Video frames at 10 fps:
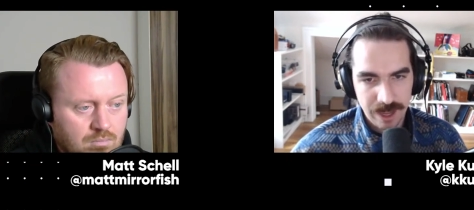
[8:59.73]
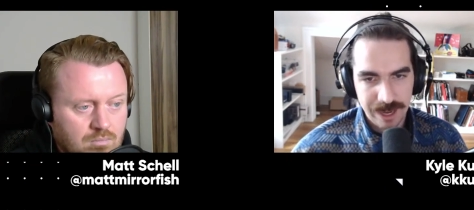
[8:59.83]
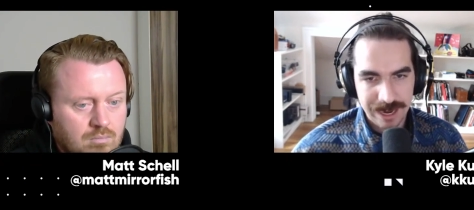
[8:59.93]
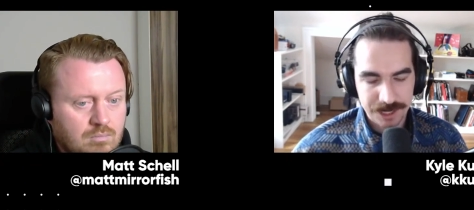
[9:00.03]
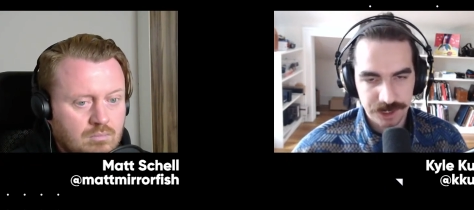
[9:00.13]

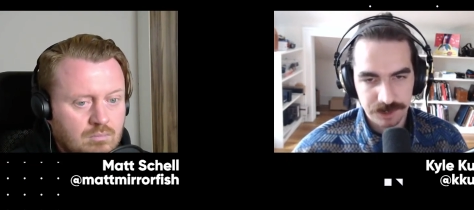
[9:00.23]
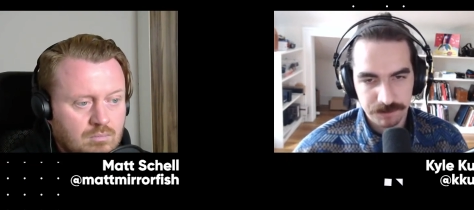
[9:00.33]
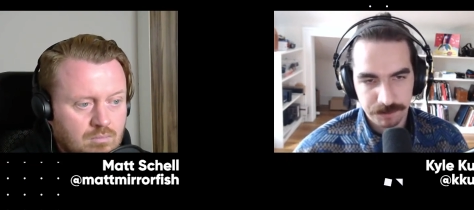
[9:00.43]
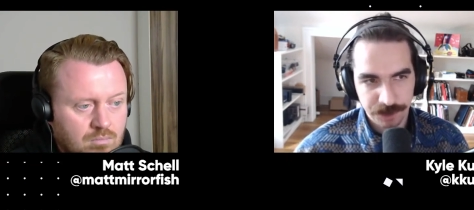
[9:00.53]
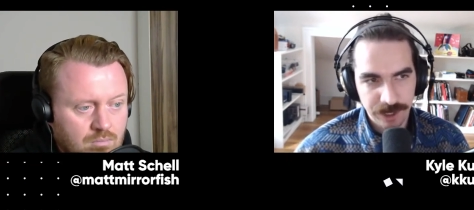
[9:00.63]
Speaker 1: and actually
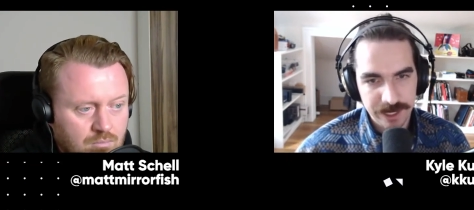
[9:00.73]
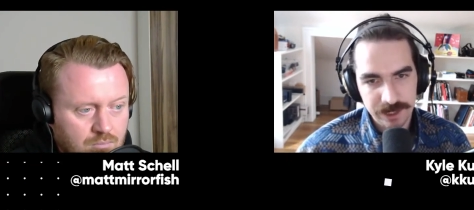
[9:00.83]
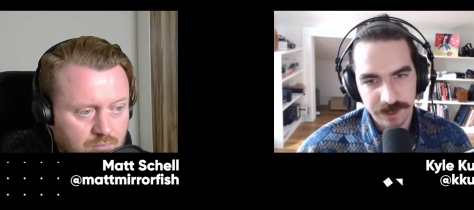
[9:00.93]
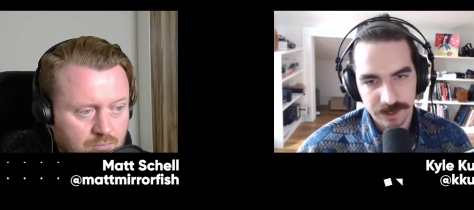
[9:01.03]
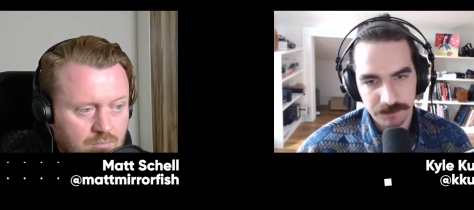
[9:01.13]
put
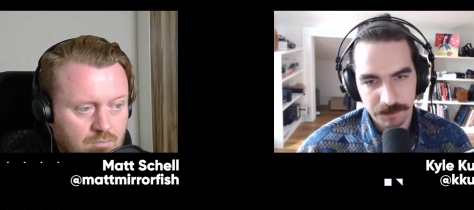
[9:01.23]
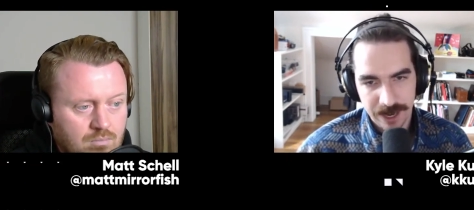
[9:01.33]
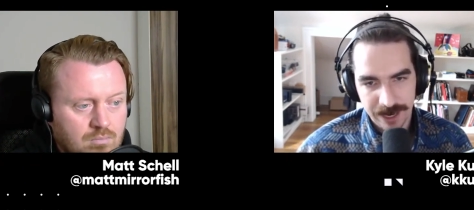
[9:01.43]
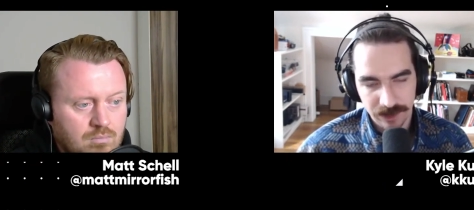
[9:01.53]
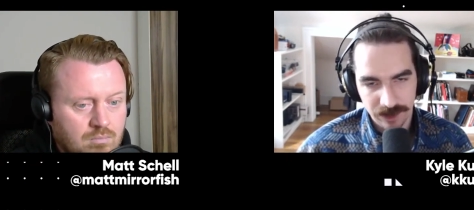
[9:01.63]
into the
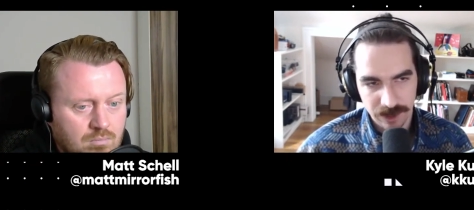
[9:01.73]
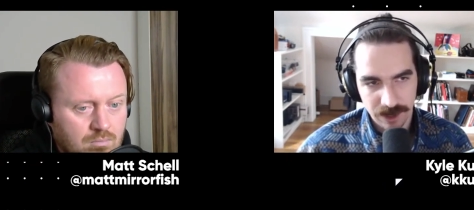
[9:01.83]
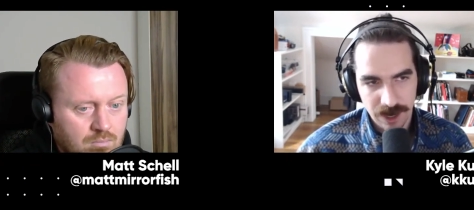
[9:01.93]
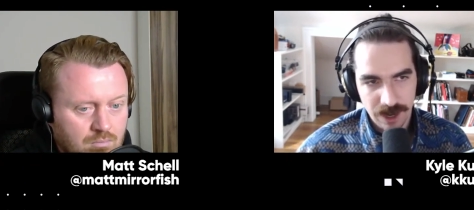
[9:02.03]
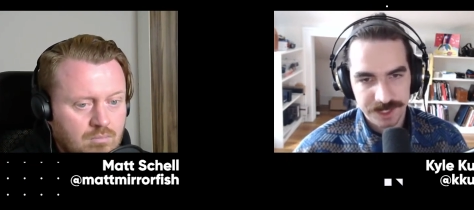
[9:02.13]

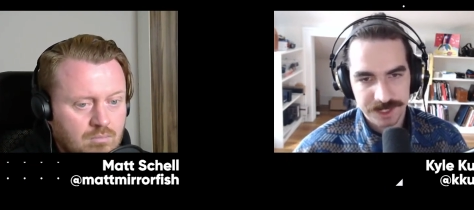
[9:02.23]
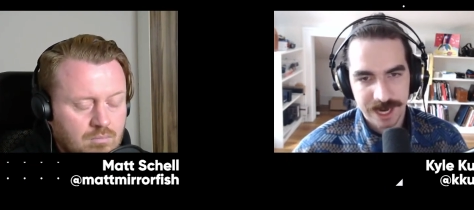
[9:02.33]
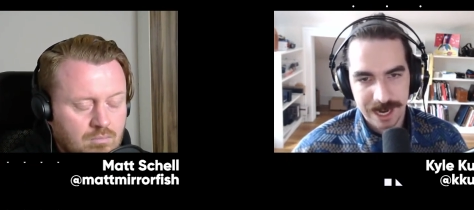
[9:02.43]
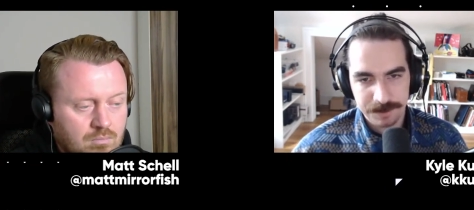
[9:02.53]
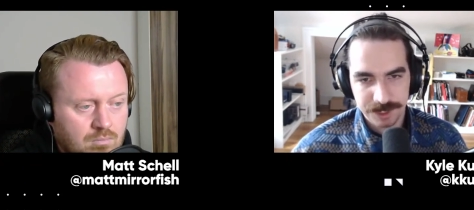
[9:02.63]
compiler the
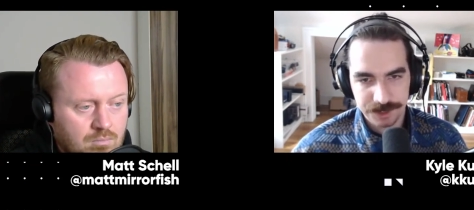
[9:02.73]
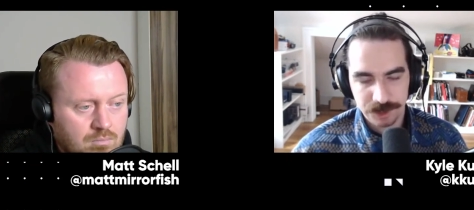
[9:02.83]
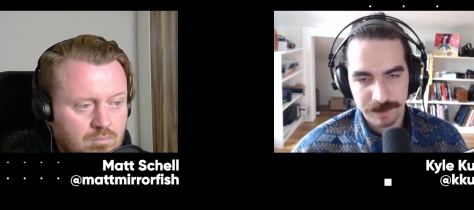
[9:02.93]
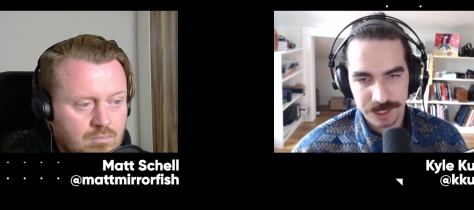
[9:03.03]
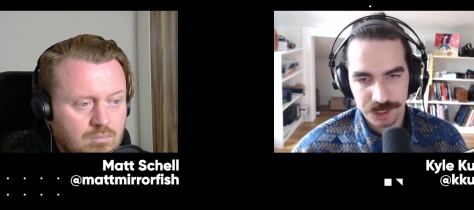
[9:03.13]
types that
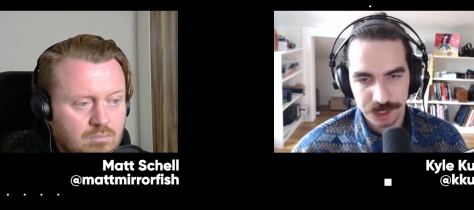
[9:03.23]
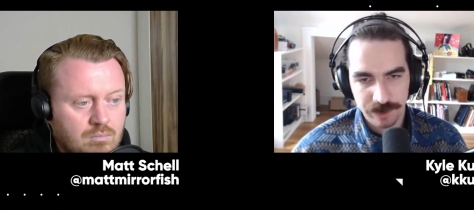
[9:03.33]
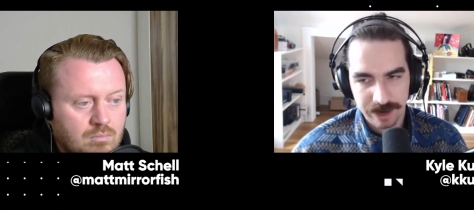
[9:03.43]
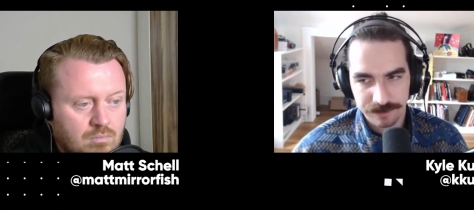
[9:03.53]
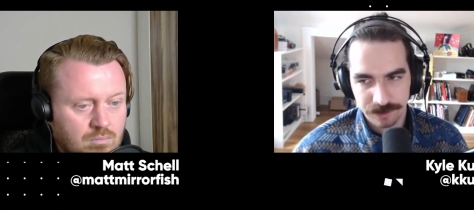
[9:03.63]
you might generate